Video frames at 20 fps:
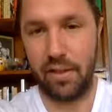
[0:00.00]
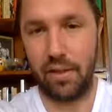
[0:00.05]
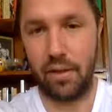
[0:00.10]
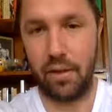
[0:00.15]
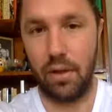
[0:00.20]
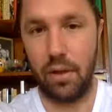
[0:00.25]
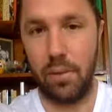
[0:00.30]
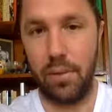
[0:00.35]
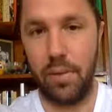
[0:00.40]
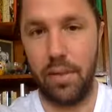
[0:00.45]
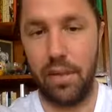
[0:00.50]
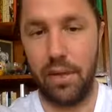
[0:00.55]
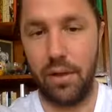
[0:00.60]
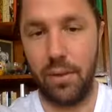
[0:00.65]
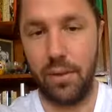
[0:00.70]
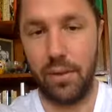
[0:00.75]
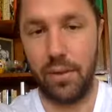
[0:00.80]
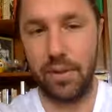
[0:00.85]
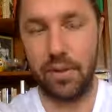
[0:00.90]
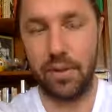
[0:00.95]
Their
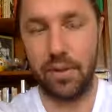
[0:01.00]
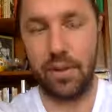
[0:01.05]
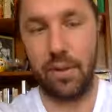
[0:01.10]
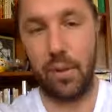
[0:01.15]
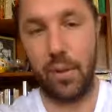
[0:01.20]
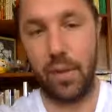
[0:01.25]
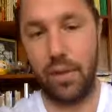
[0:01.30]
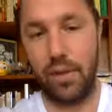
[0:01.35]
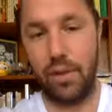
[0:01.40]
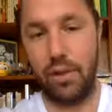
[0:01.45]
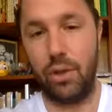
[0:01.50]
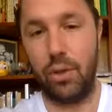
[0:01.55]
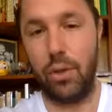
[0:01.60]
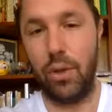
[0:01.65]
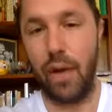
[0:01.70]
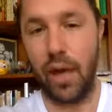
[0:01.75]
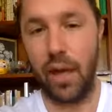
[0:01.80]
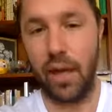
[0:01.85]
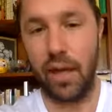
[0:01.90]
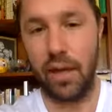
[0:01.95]
libido is, in a way, too
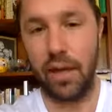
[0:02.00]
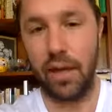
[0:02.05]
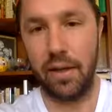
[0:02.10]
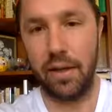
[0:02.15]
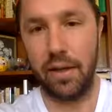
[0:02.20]
high.